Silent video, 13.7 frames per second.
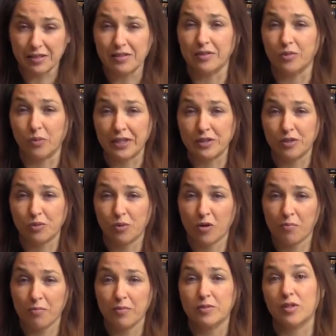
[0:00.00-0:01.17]
is still way too
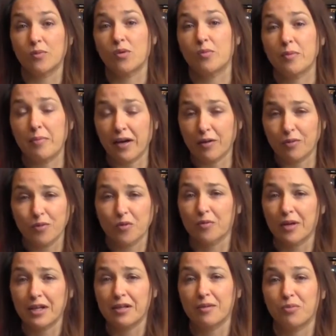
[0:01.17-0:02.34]
warm, so we'll be back when we're
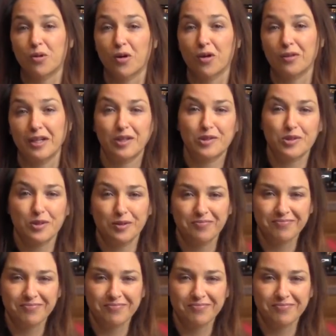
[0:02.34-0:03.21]
ready to pour our layers.